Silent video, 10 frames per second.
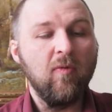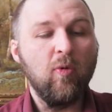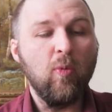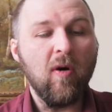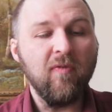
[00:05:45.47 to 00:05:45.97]

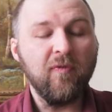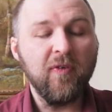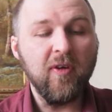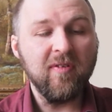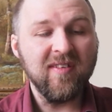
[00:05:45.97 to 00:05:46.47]
for what
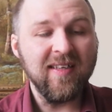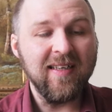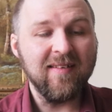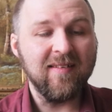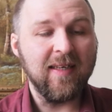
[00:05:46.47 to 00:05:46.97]

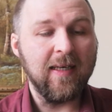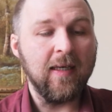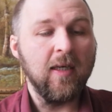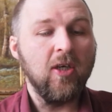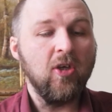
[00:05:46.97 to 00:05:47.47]

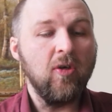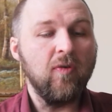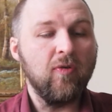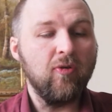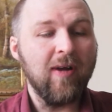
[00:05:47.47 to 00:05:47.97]
futility
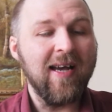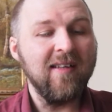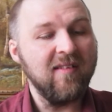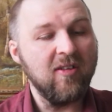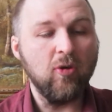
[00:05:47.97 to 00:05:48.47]
you have
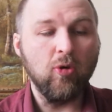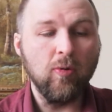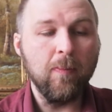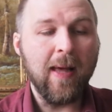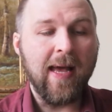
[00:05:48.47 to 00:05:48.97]
created
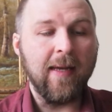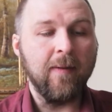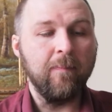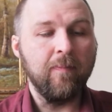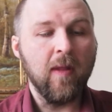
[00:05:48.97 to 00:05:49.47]
all men.